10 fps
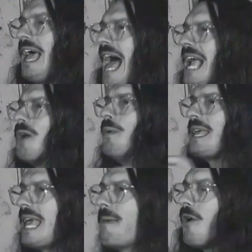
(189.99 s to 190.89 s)
How can we
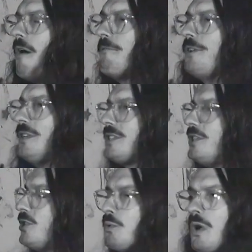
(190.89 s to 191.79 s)
keep confidence
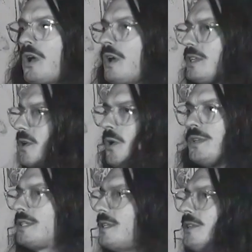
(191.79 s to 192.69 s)
to do what God has
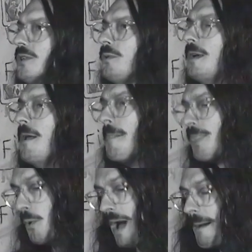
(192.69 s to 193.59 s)
called us to do? And
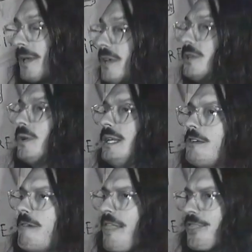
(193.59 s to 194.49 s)
the way I'm going to do it
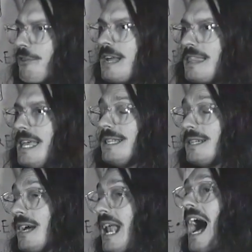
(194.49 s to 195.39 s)
is around three things.
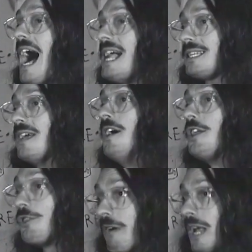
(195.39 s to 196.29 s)
And I'm going to ask
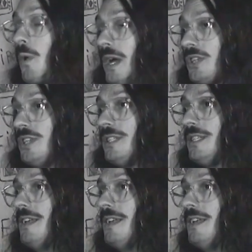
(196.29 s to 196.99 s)
three questions.